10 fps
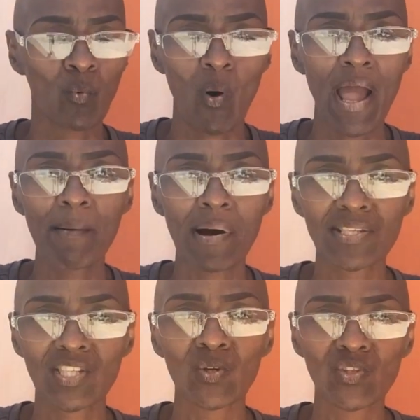why am I
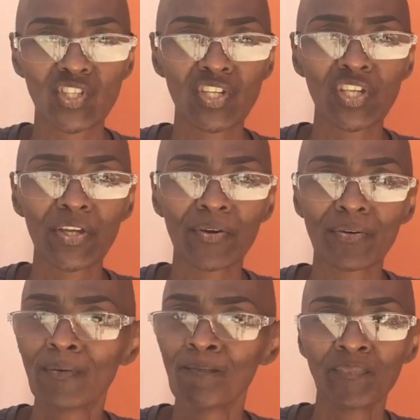still sitting
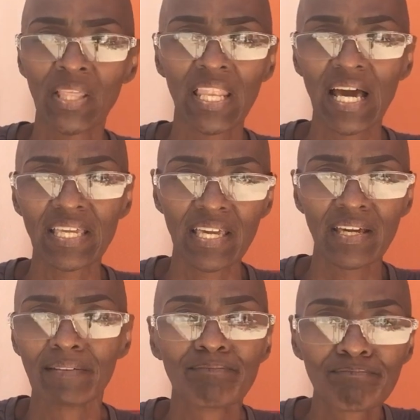here and I
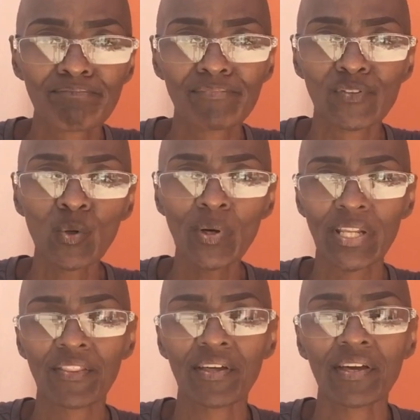can't do
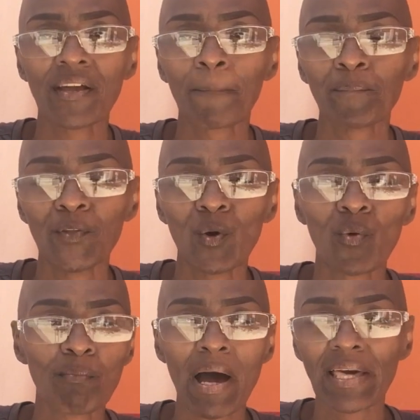anything
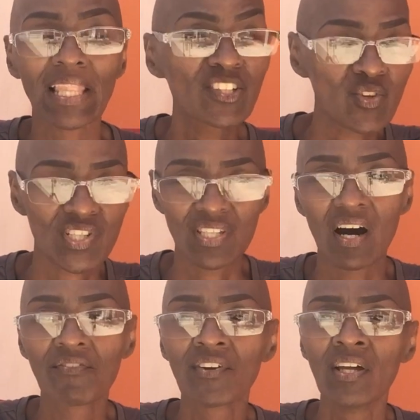with my electric
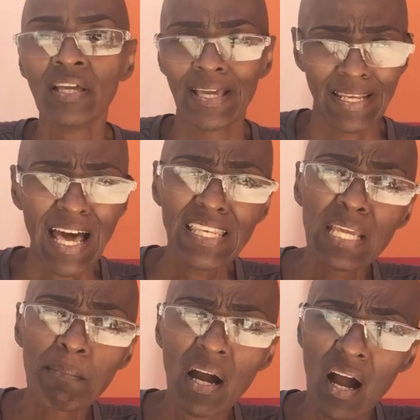stuff? And I
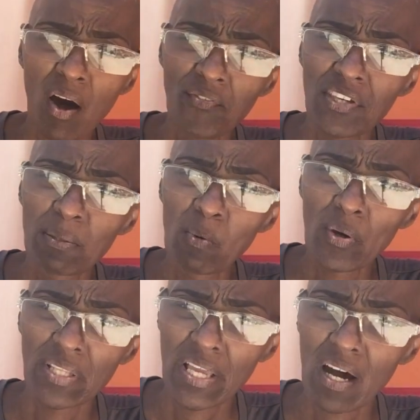need my coffee in the
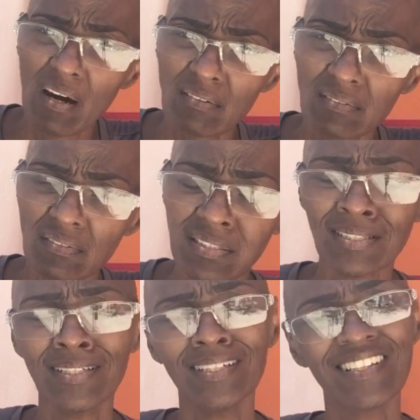morning, y'all.
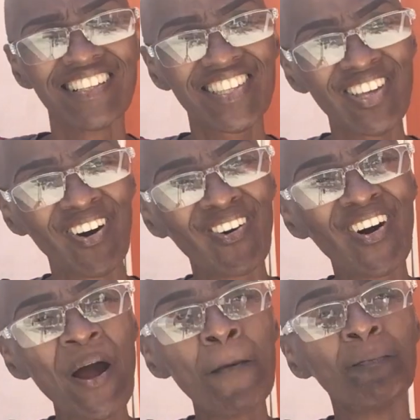
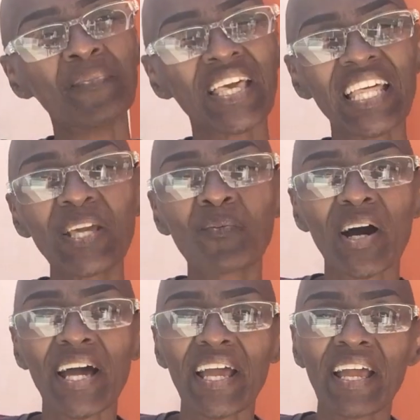So
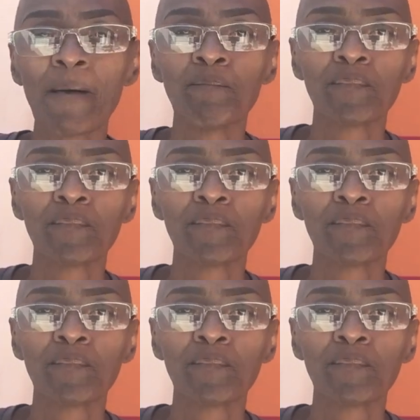anyway,